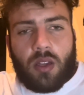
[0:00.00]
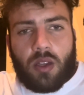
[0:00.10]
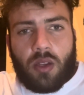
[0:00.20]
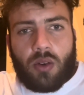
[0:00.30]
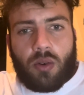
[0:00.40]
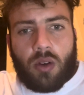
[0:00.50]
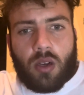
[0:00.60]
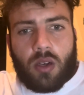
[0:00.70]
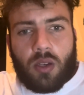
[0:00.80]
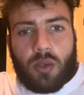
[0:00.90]

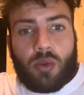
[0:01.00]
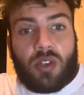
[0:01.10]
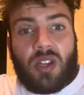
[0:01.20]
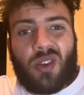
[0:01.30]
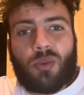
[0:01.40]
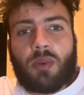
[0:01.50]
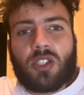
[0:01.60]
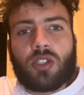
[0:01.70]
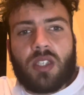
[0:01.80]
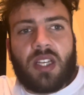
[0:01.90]
You
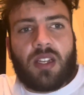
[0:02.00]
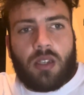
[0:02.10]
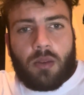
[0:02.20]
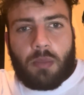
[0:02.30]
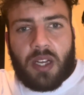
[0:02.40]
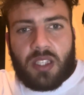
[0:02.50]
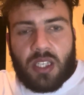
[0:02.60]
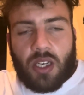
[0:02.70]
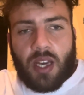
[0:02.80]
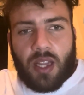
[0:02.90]
much need it by the
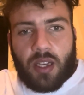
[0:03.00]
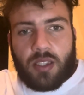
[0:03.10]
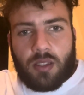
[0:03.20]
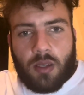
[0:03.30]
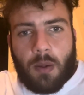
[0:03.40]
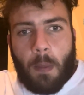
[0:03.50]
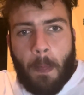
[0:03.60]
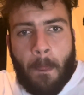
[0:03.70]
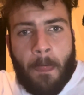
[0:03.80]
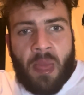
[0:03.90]
young athletes,
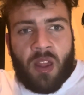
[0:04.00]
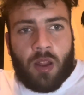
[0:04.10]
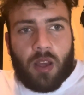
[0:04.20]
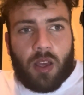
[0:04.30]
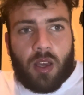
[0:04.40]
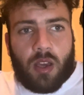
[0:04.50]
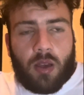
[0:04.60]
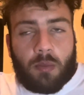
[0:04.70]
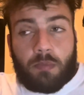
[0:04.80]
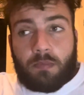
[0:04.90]

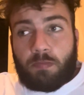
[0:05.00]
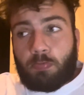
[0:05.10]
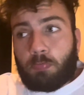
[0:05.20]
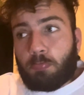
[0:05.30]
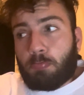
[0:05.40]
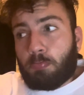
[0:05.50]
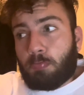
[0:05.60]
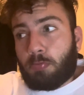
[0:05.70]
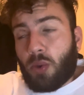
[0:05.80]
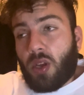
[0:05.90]
and
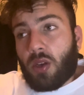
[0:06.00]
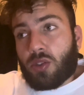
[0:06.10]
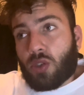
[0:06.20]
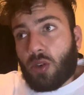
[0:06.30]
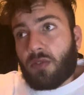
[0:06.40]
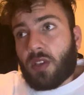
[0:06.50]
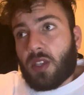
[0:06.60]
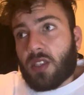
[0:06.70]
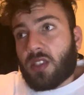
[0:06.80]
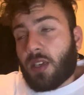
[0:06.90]
putting yourself in
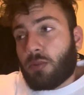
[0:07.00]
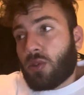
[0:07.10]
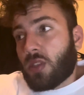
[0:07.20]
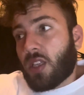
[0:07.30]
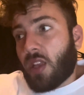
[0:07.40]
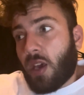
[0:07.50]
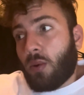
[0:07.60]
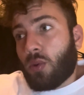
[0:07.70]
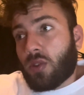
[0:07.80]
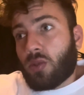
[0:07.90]
the same shoes that they
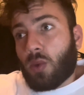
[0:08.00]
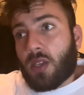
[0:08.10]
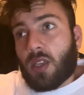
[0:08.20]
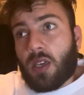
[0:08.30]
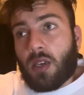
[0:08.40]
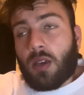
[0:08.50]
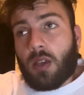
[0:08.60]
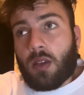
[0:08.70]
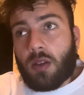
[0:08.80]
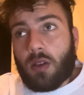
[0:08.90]
was one day,
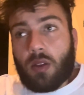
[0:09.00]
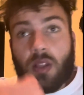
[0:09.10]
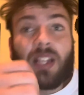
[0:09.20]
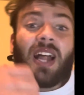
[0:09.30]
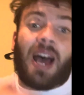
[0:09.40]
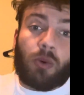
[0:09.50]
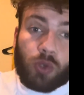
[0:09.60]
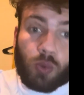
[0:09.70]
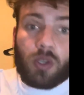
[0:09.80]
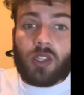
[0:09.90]
that I was
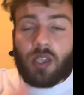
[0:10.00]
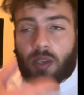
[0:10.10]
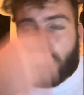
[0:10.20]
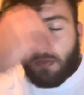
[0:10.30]
one day.